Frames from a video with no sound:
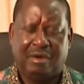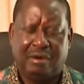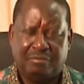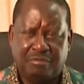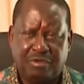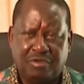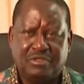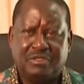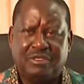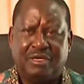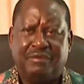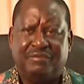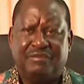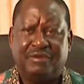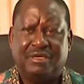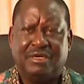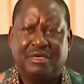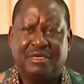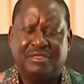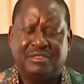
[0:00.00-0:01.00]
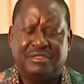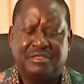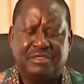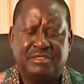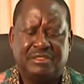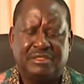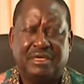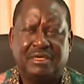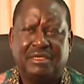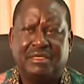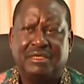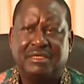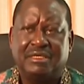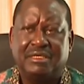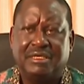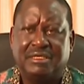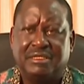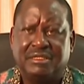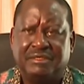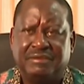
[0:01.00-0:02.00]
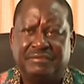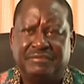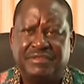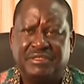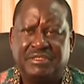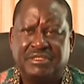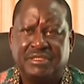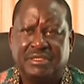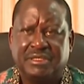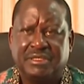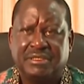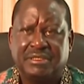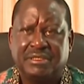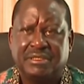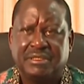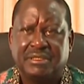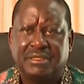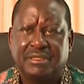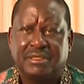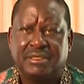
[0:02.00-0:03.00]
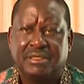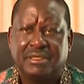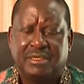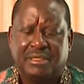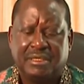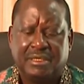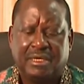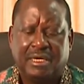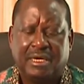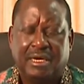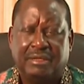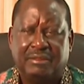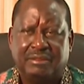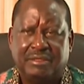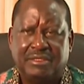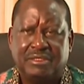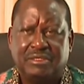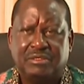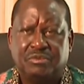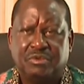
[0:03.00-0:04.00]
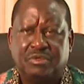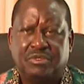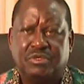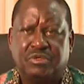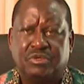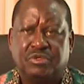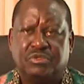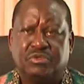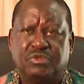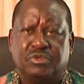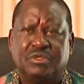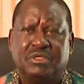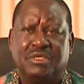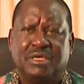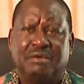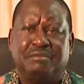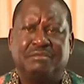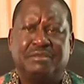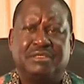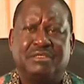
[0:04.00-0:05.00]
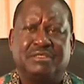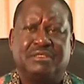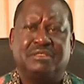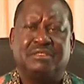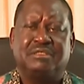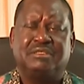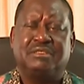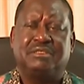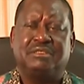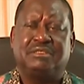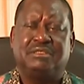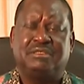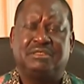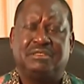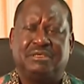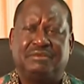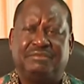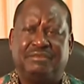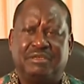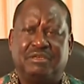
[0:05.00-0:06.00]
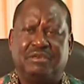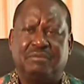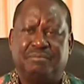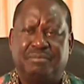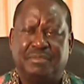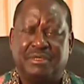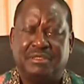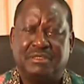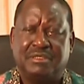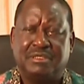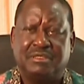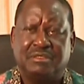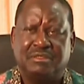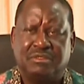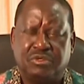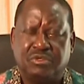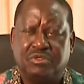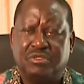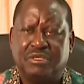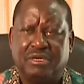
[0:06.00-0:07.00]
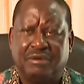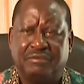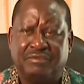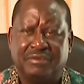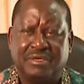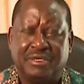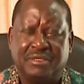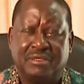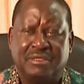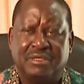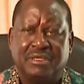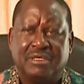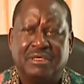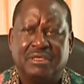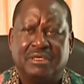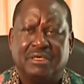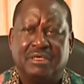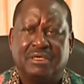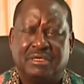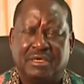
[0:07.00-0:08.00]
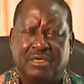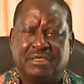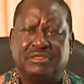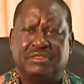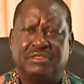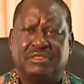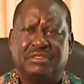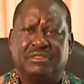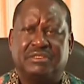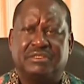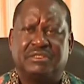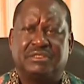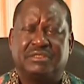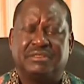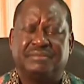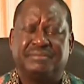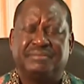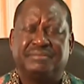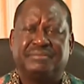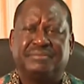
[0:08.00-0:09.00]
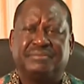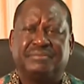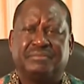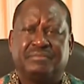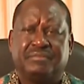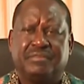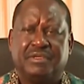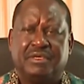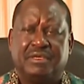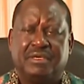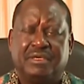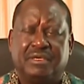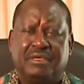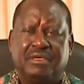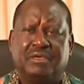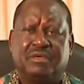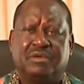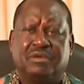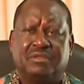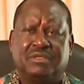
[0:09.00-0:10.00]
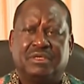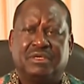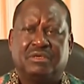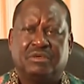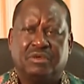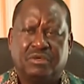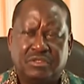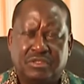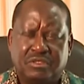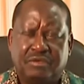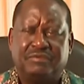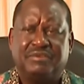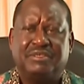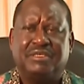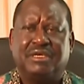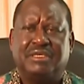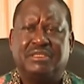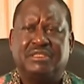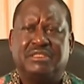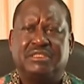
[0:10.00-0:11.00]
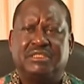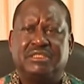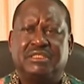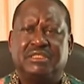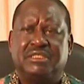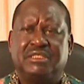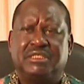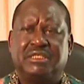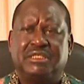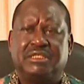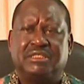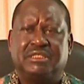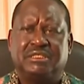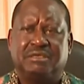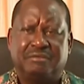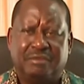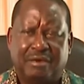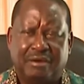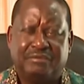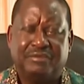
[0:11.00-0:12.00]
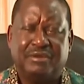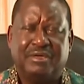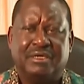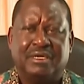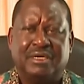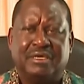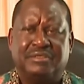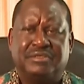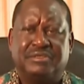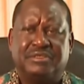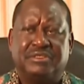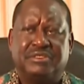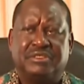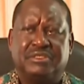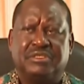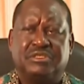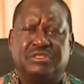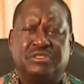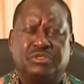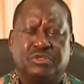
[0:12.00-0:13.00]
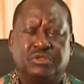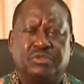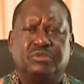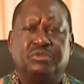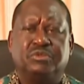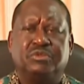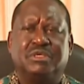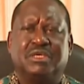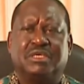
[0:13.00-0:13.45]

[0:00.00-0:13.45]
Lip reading: Most African countries are energy deficient, and this is what also inhibits development in those African countries. The cost of energy in some African countries is too